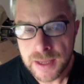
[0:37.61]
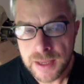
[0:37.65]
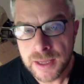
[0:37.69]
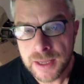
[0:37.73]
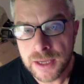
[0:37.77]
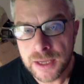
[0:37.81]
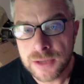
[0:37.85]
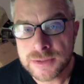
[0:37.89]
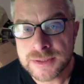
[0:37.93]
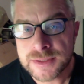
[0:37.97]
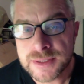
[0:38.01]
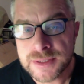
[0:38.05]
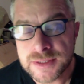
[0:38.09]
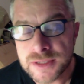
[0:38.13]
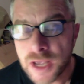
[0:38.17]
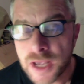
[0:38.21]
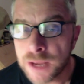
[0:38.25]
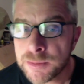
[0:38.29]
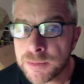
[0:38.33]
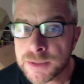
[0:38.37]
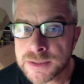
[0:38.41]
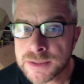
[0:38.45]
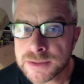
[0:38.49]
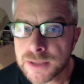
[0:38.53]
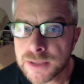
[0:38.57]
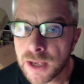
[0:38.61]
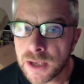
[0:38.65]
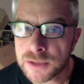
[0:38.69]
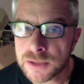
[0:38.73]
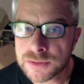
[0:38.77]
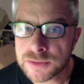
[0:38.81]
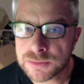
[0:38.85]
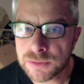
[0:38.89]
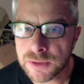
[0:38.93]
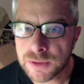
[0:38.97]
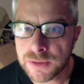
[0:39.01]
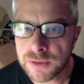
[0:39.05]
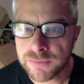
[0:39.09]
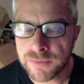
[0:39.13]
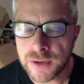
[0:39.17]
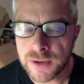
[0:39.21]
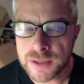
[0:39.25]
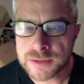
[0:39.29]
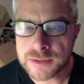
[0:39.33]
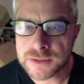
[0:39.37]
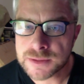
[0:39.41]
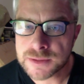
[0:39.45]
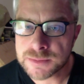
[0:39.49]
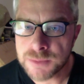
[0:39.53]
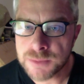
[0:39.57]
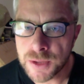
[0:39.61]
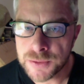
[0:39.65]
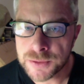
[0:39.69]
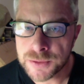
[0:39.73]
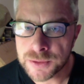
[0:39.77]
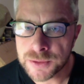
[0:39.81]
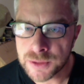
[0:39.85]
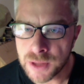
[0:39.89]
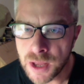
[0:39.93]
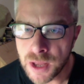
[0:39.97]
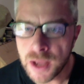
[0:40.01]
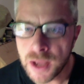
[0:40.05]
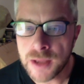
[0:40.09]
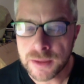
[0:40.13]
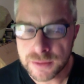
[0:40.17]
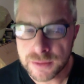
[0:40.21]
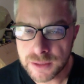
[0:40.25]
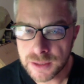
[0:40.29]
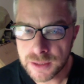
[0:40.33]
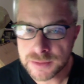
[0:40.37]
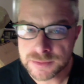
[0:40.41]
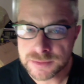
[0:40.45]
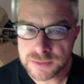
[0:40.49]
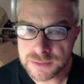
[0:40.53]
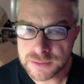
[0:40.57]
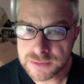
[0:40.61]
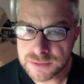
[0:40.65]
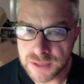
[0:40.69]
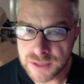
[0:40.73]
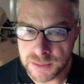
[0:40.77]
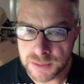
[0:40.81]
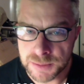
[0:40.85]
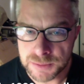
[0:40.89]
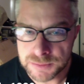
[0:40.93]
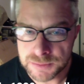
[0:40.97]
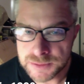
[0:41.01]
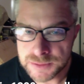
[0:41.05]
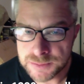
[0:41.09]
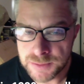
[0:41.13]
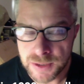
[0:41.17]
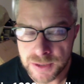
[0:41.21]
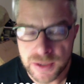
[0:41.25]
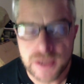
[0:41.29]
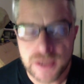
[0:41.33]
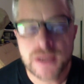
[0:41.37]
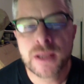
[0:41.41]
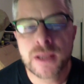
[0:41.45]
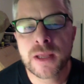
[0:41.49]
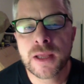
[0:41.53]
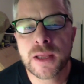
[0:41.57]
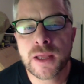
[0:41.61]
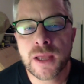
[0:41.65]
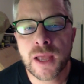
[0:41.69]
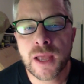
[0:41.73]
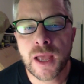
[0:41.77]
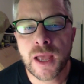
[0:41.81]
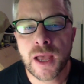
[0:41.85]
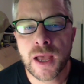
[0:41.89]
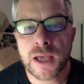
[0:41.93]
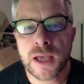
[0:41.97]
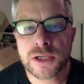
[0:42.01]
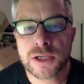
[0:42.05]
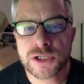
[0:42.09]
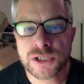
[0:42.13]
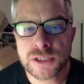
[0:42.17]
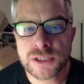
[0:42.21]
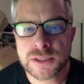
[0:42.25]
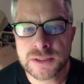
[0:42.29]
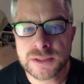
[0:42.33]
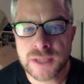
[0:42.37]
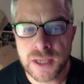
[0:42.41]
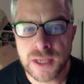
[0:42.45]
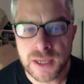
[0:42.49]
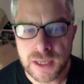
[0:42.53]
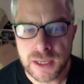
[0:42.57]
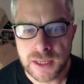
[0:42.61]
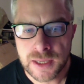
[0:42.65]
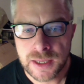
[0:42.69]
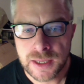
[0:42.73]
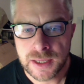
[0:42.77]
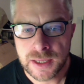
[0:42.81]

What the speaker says: He goes to Simon's house where he finds his mother-in-law. Yes, Simon was married. She's sick.